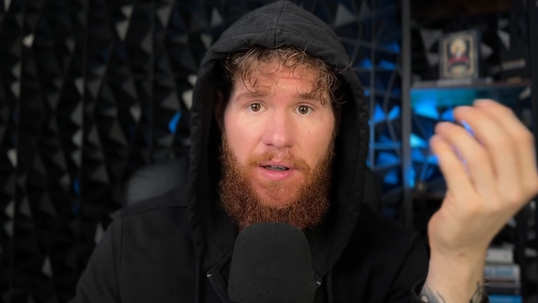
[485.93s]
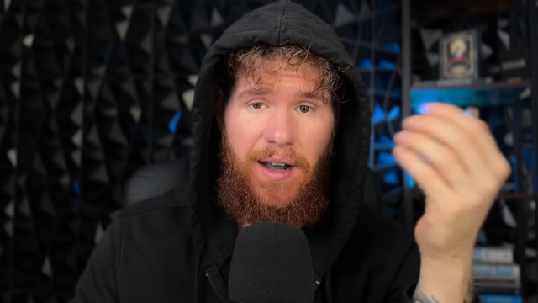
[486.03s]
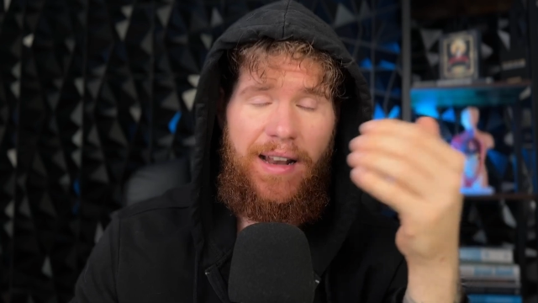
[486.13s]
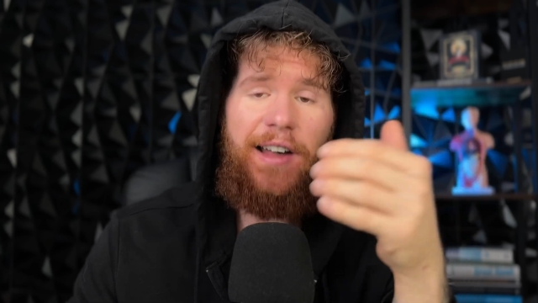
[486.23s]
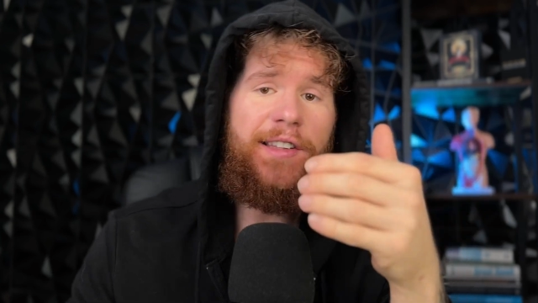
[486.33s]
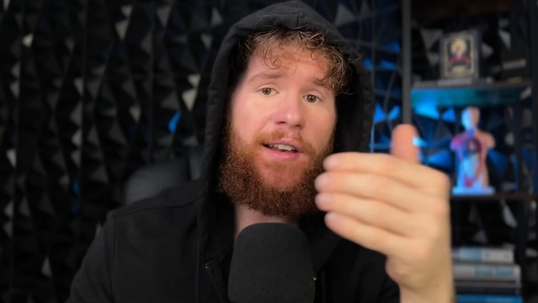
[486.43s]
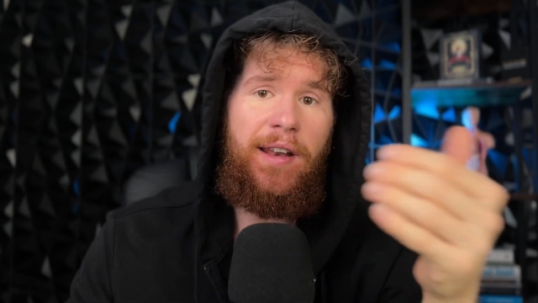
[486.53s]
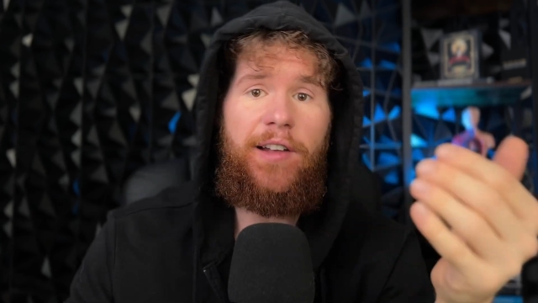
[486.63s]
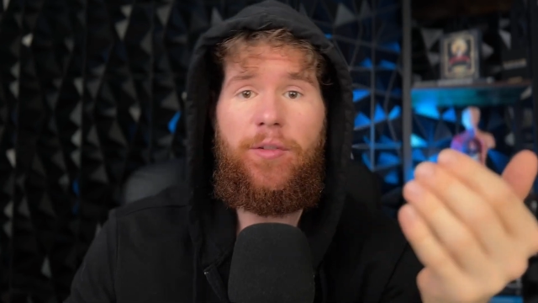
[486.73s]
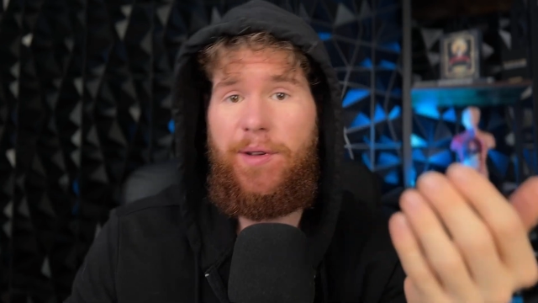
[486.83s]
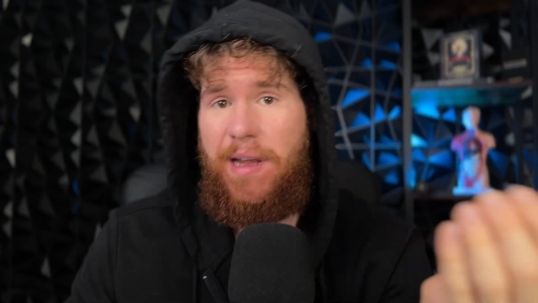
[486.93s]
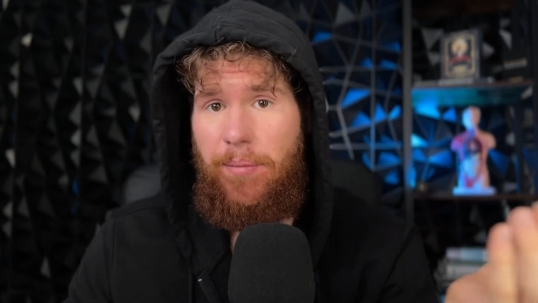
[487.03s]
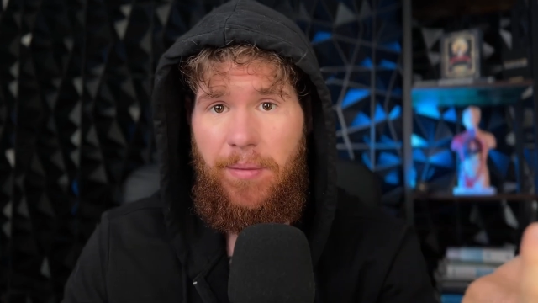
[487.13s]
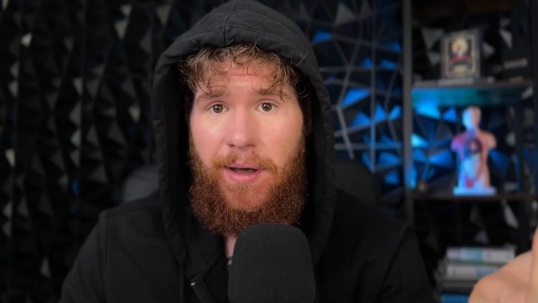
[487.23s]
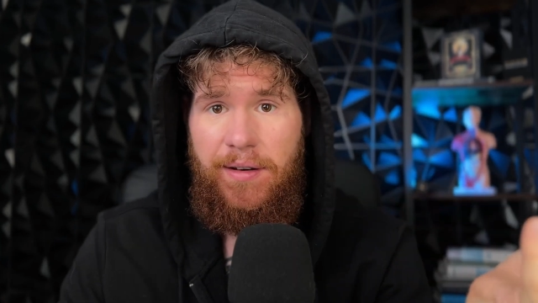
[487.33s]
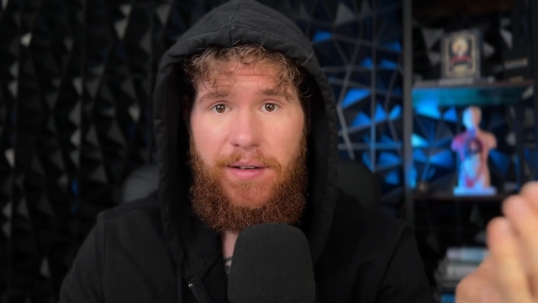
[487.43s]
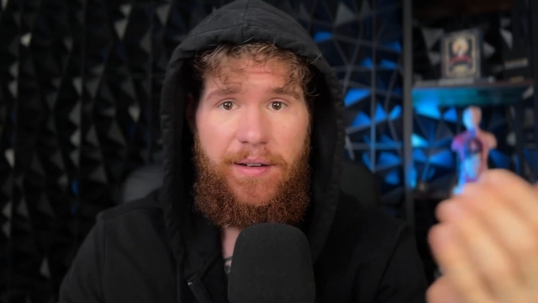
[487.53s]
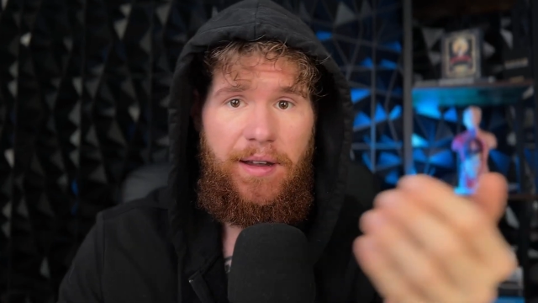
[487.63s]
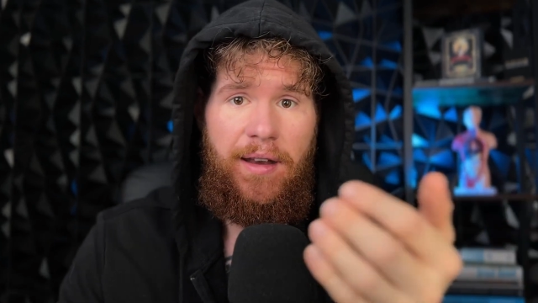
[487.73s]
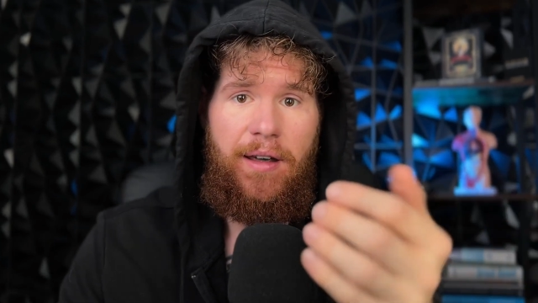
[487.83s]
Glycine can also be supplemented
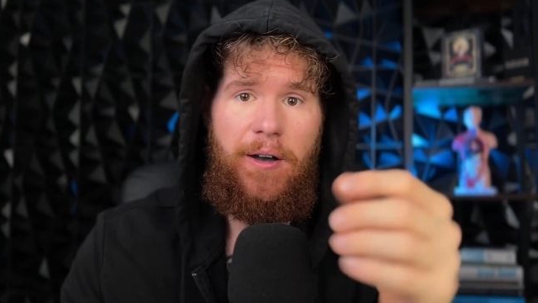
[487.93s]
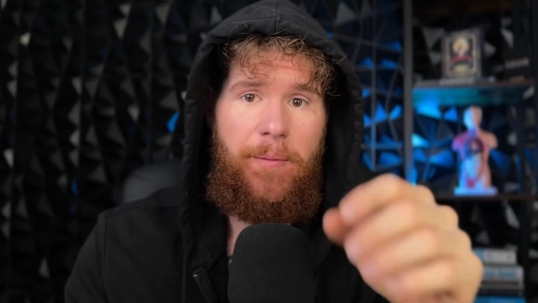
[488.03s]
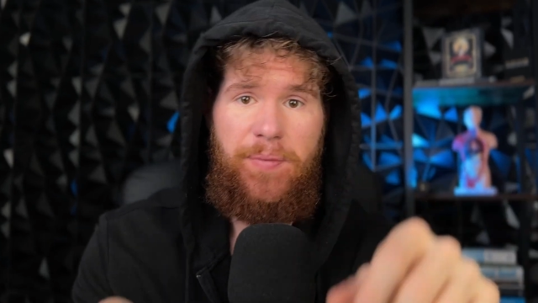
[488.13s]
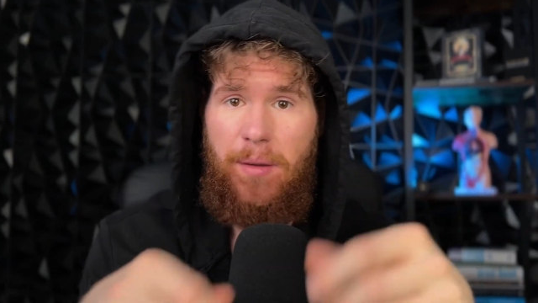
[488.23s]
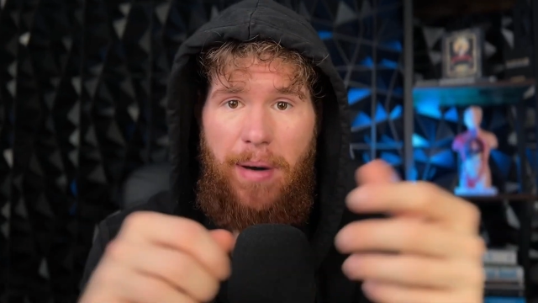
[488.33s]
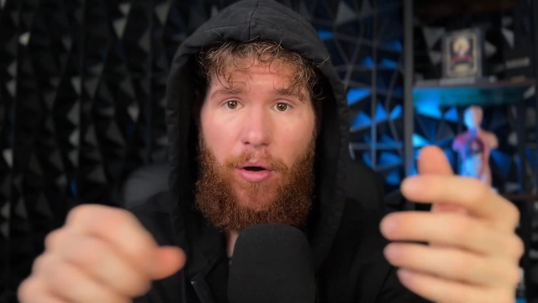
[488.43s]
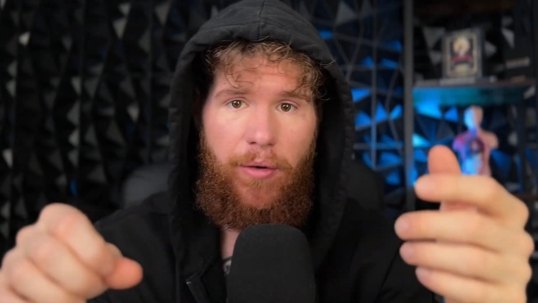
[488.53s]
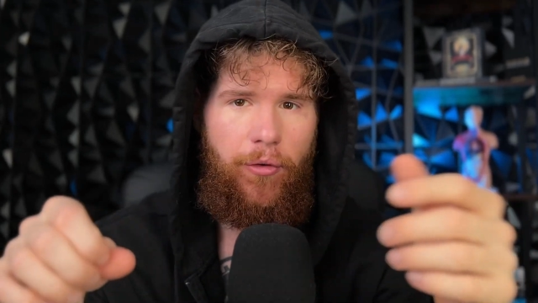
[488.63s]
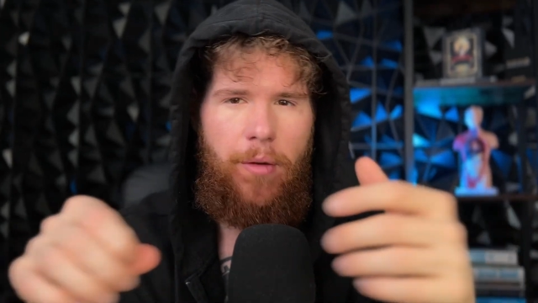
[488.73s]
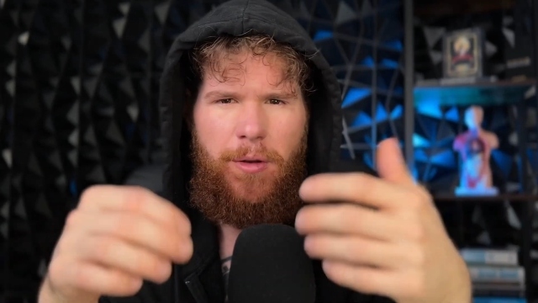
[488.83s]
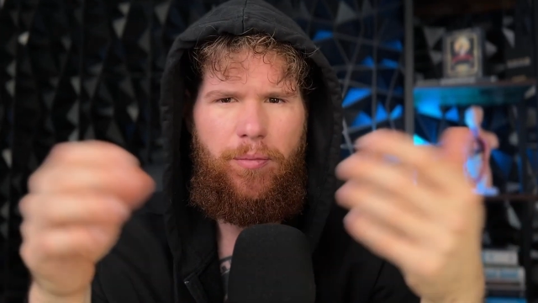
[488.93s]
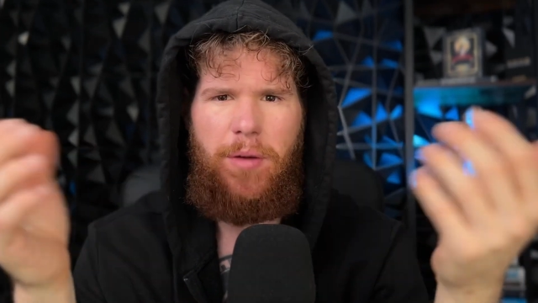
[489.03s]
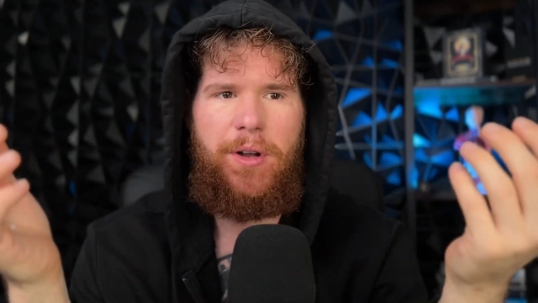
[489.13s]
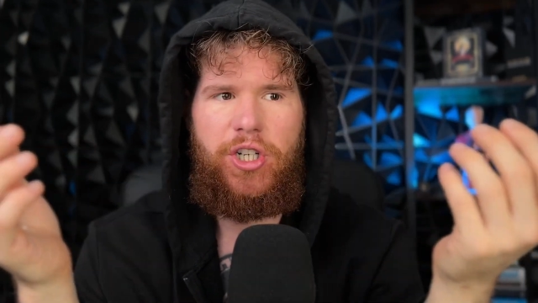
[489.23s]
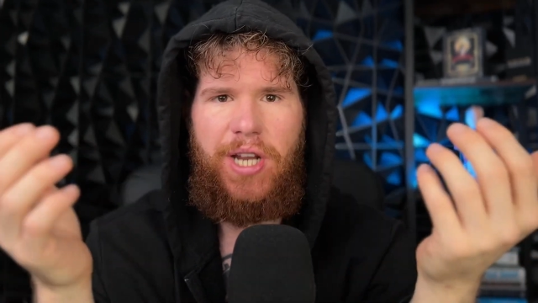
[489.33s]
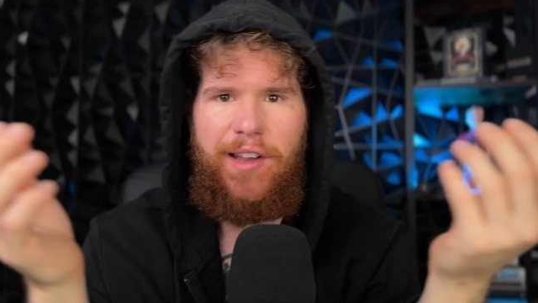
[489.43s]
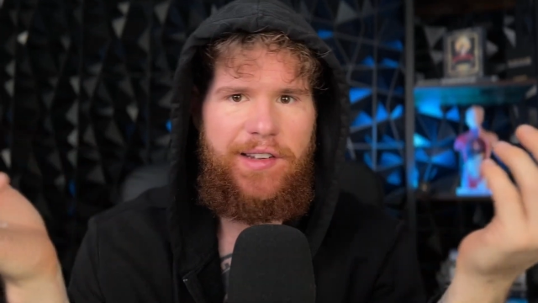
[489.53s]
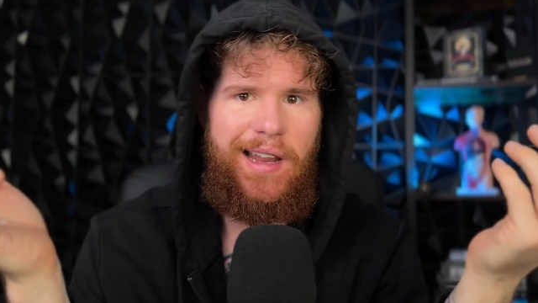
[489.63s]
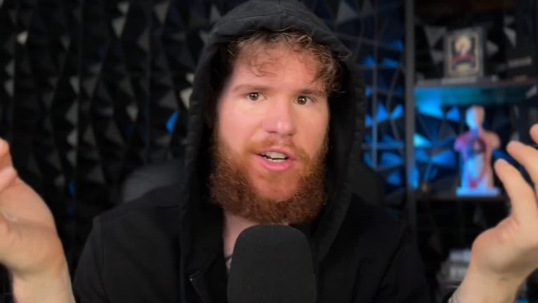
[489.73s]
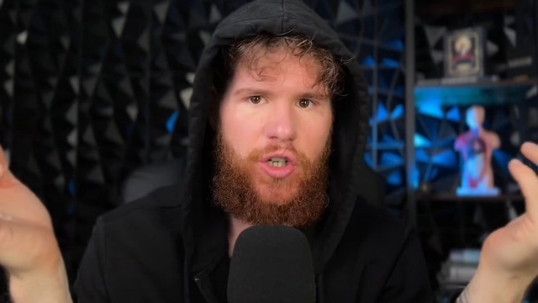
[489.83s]
in a powder form. It pretty much
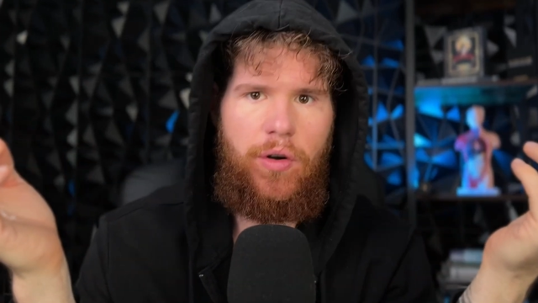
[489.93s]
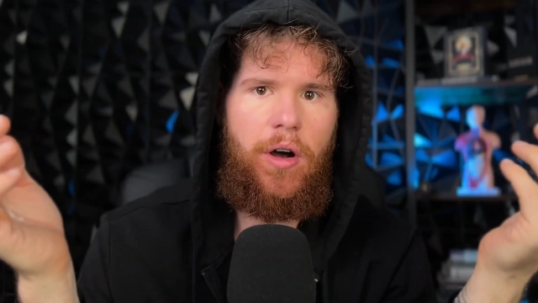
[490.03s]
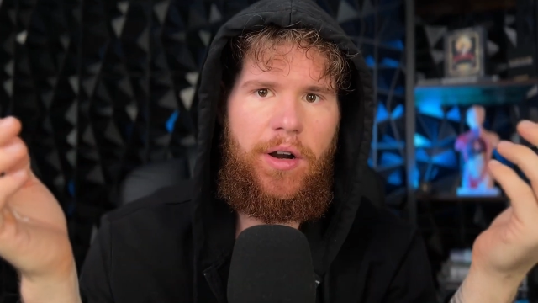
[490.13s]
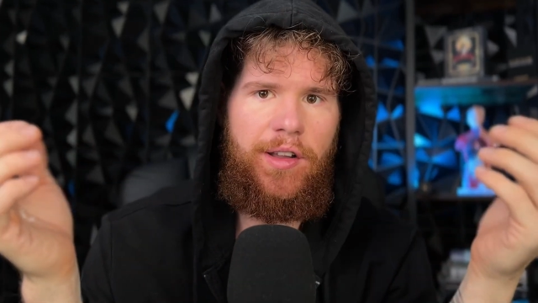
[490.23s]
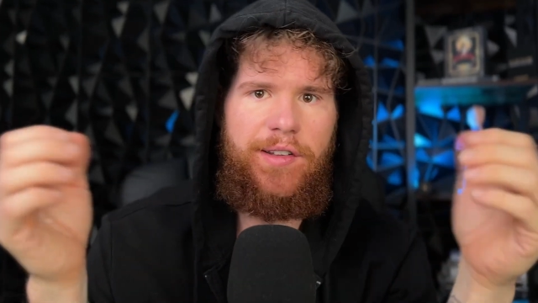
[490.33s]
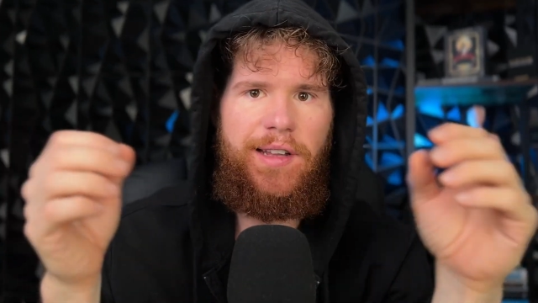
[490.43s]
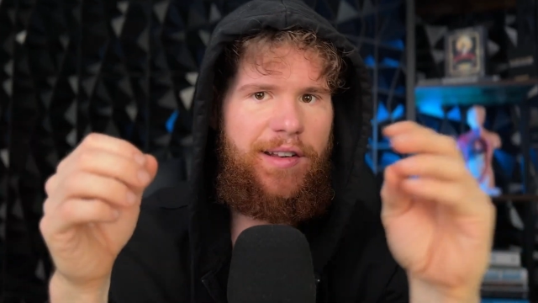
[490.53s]
tastes like sugar, honestly.